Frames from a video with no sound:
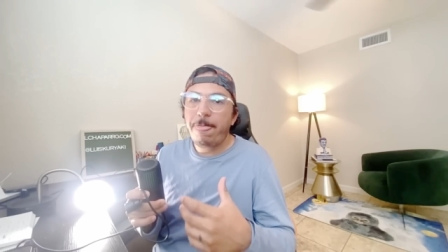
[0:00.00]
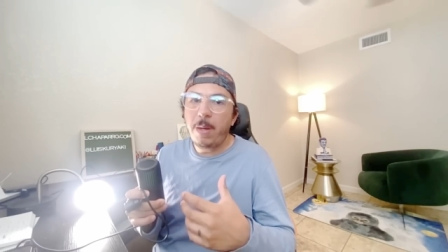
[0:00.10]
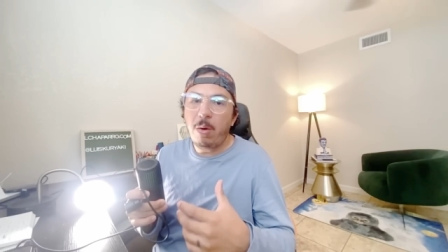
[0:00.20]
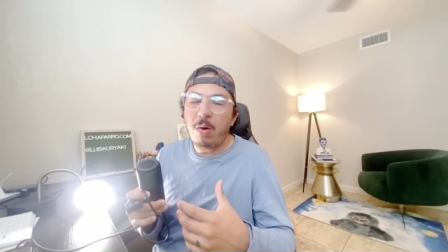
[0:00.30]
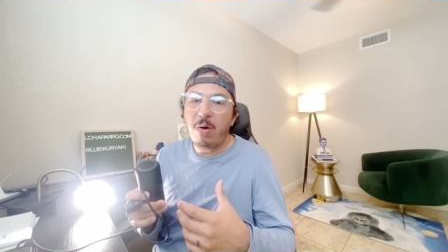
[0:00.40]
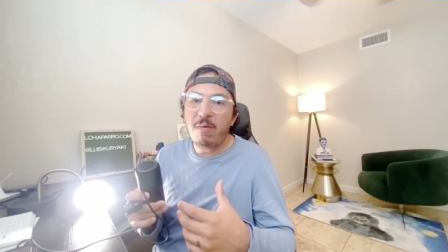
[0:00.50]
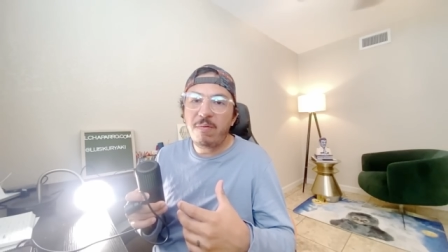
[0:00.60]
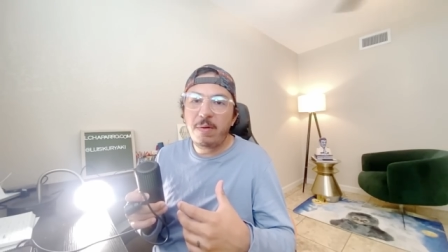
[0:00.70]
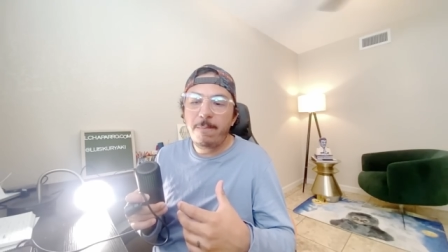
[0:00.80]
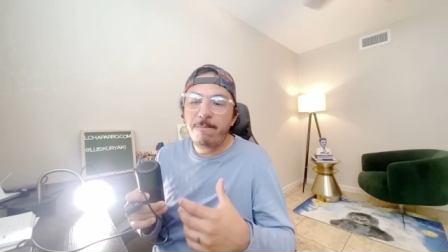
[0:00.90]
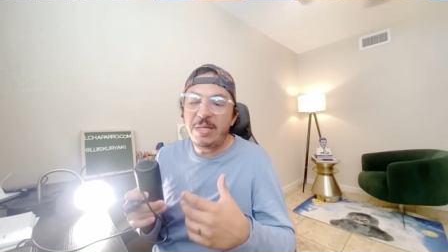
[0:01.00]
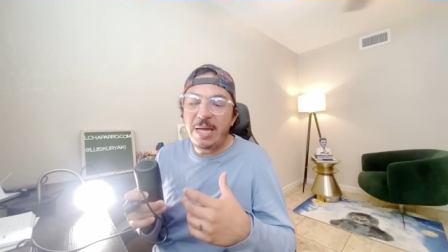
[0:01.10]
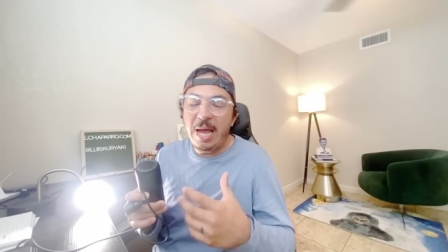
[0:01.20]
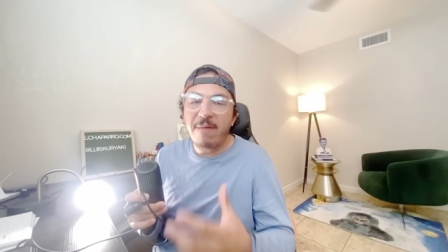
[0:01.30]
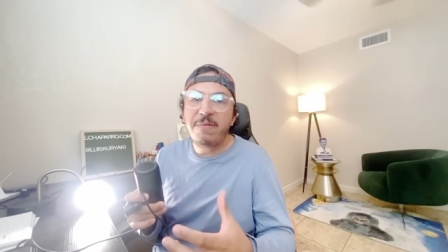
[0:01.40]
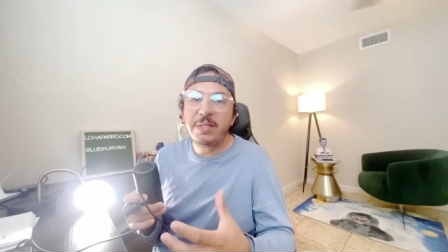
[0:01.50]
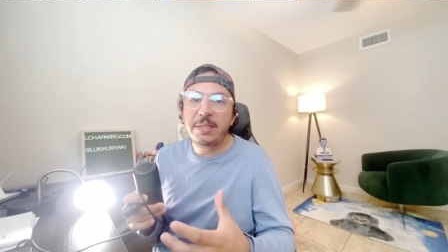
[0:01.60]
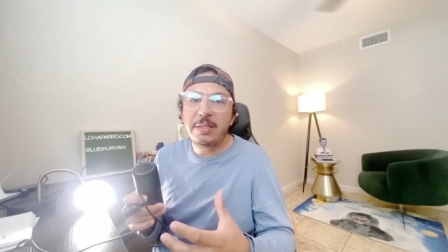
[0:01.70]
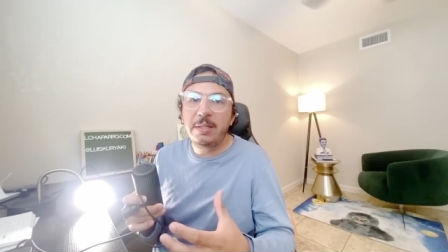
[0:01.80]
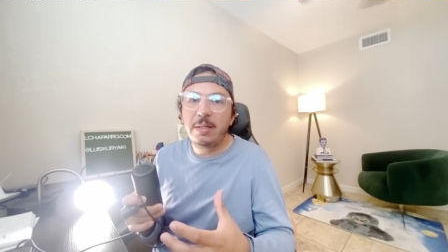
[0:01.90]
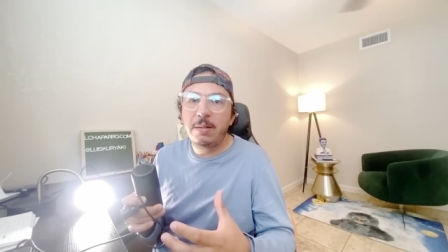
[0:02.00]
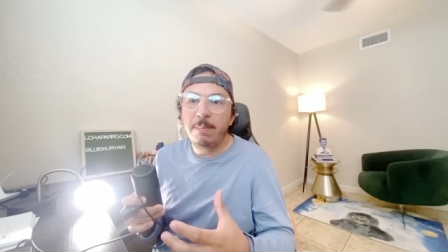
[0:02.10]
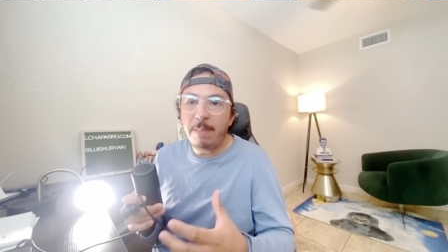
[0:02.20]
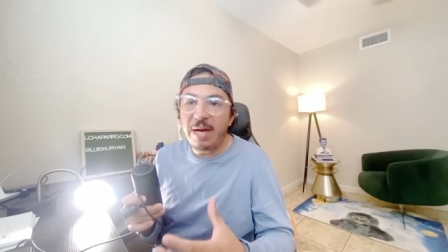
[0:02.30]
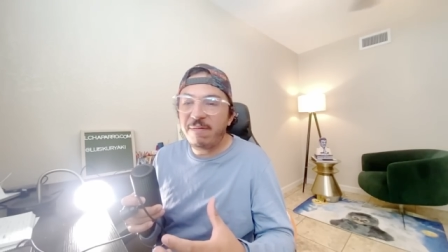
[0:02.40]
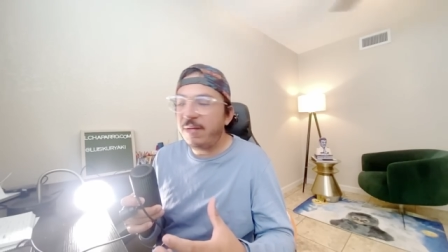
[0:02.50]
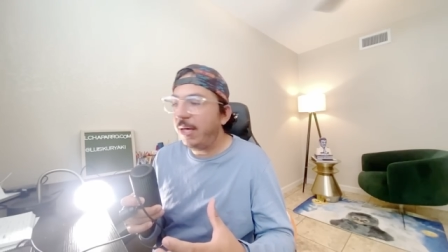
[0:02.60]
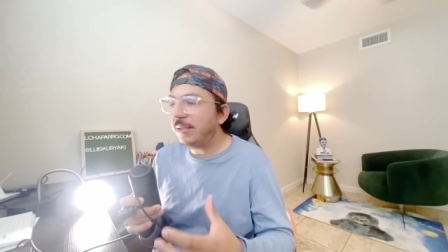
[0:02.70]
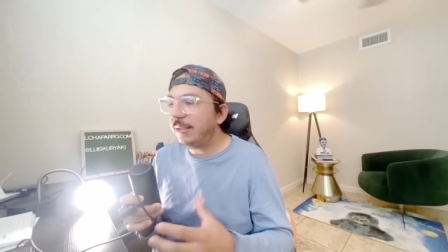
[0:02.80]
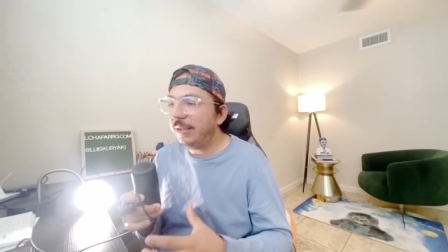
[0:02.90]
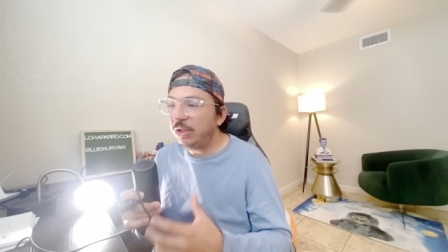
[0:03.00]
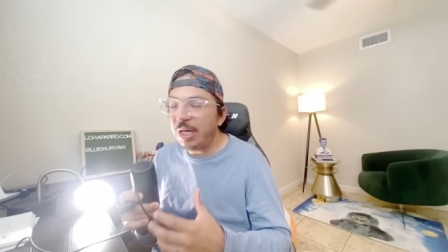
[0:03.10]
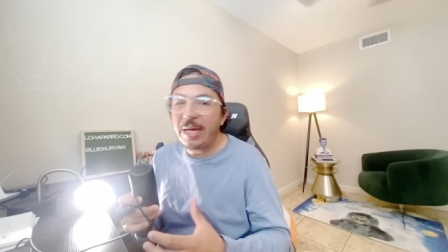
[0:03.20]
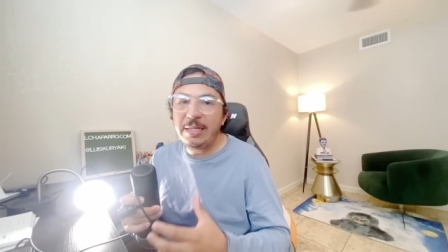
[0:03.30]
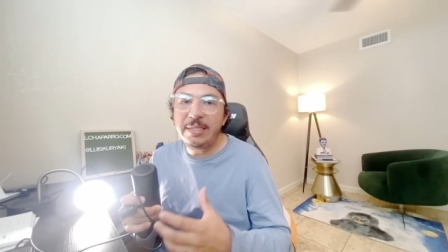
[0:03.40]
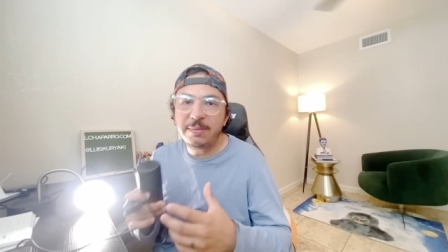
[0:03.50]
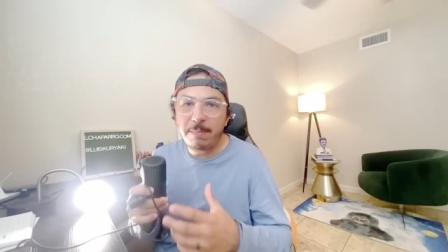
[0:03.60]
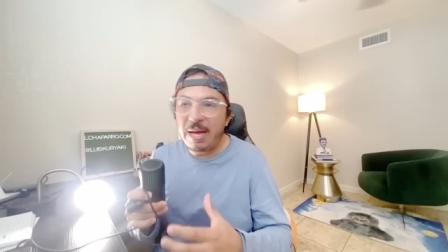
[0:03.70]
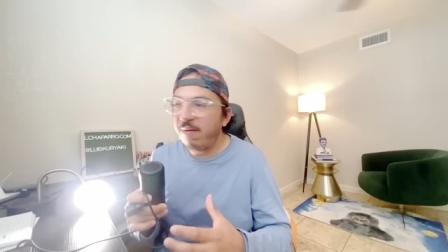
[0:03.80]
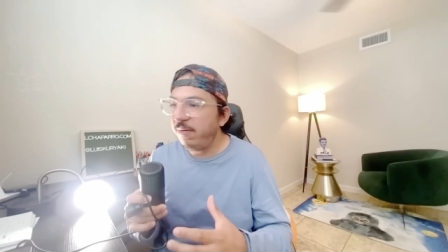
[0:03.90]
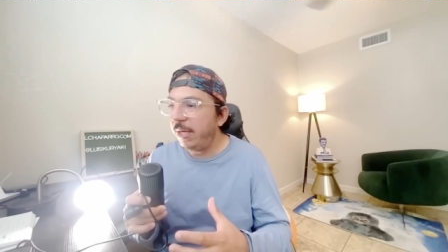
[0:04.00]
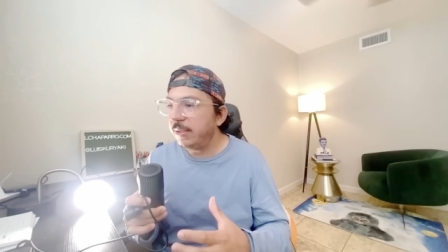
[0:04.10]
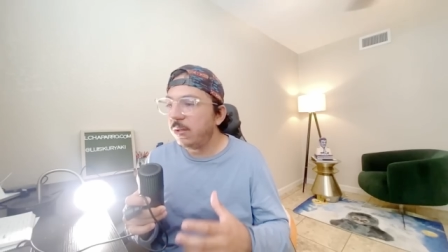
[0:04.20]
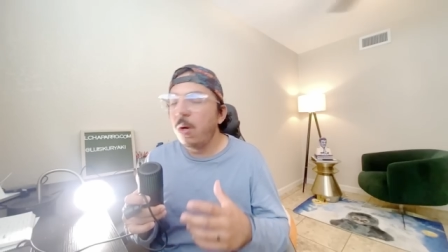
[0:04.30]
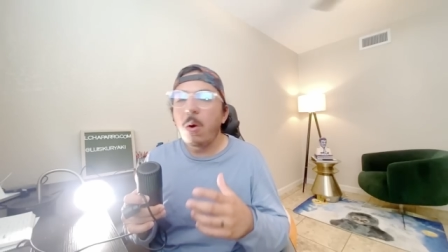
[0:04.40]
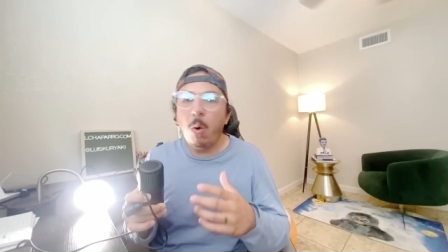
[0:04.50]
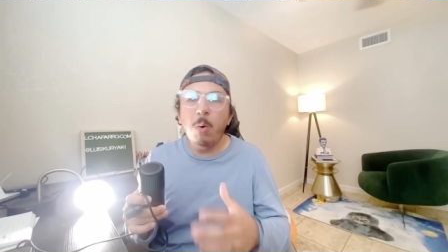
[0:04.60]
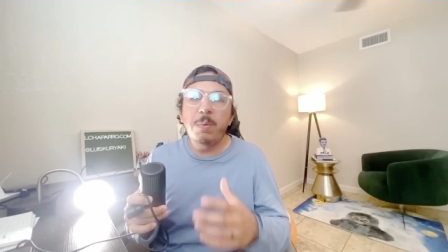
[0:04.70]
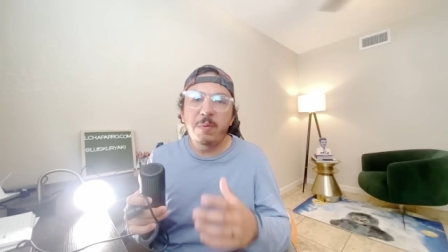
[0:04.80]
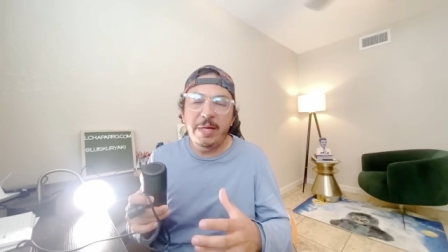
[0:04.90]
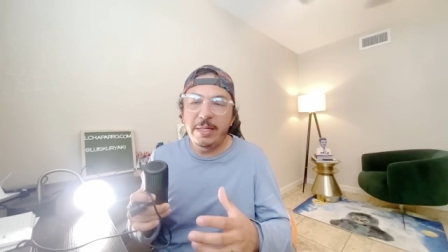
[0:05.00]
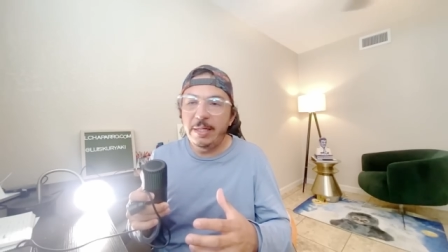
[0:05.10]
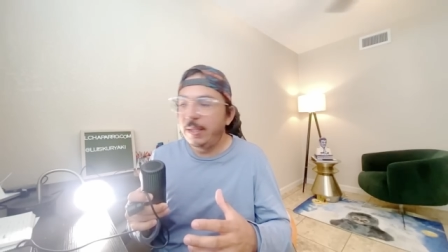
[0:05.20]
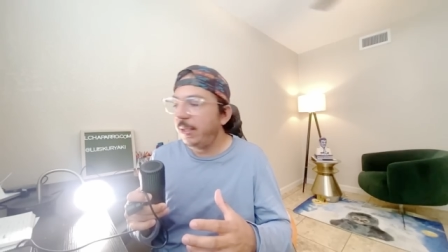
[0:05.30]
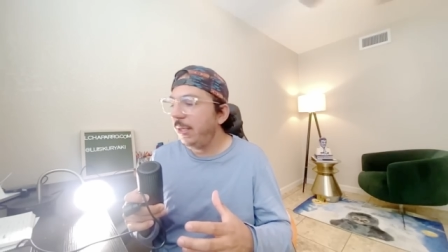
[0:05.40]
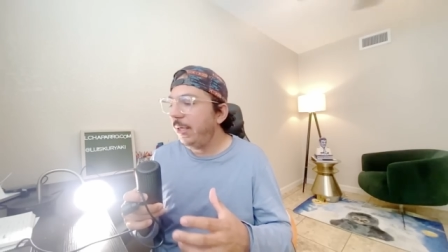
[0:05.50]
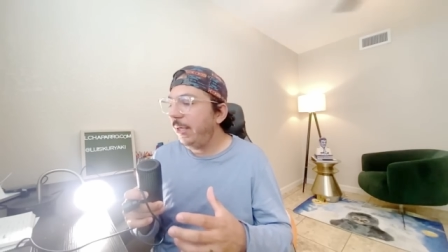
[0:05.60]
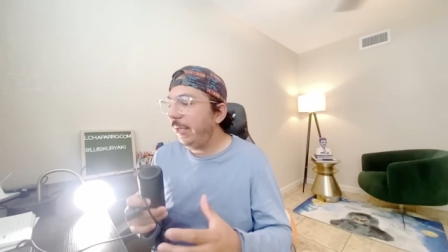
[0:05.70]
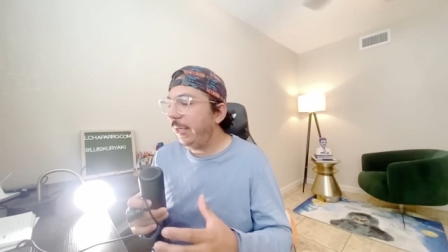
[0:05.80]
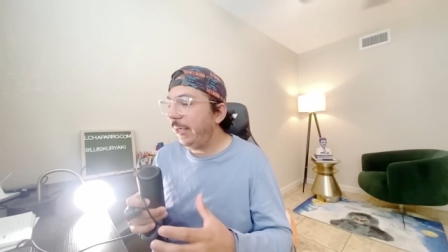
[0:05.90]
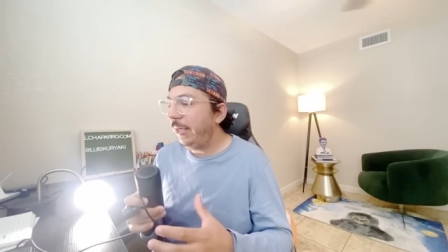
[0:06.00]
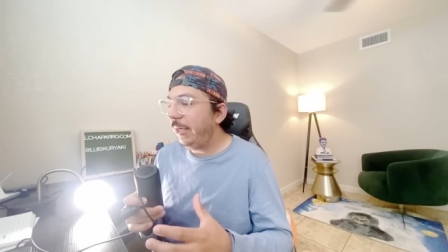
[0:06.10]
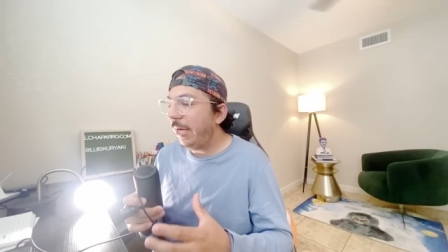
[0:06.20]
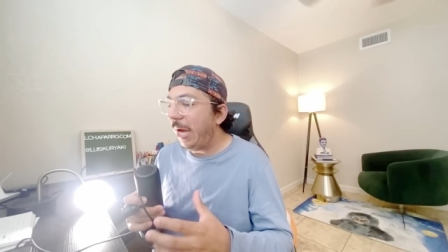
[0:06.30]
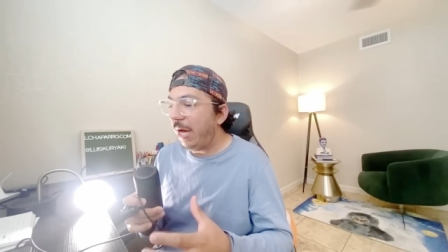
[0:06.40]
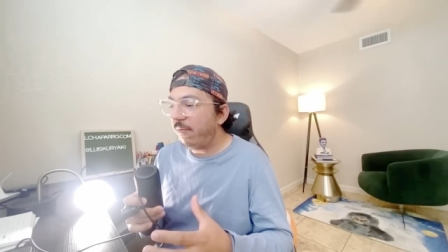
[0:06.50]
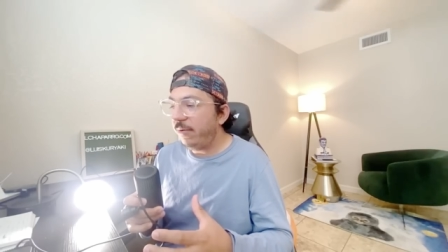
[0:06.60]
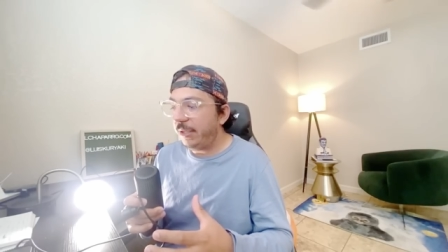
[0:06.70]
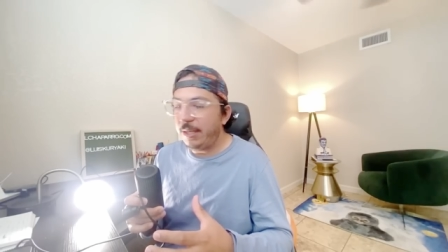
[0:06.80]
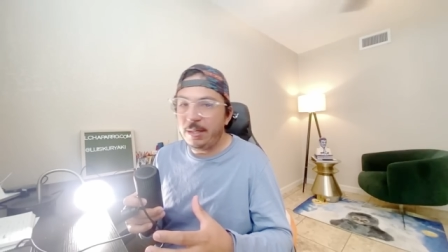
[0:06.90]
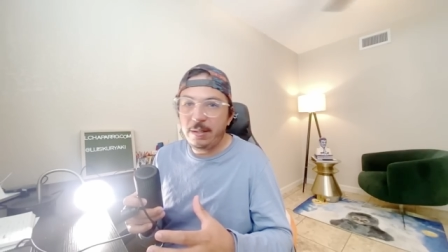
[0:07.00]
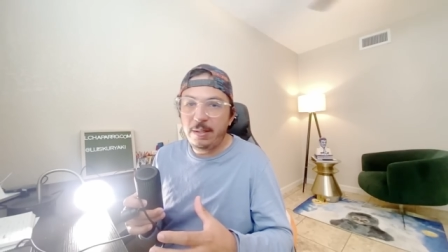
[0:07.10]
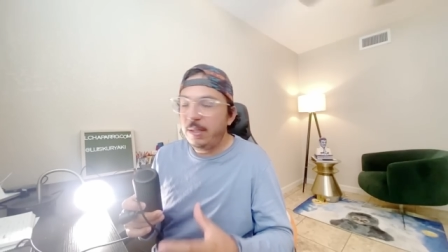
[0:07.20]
of the African mafias and the Chinese mafias operating in Africa.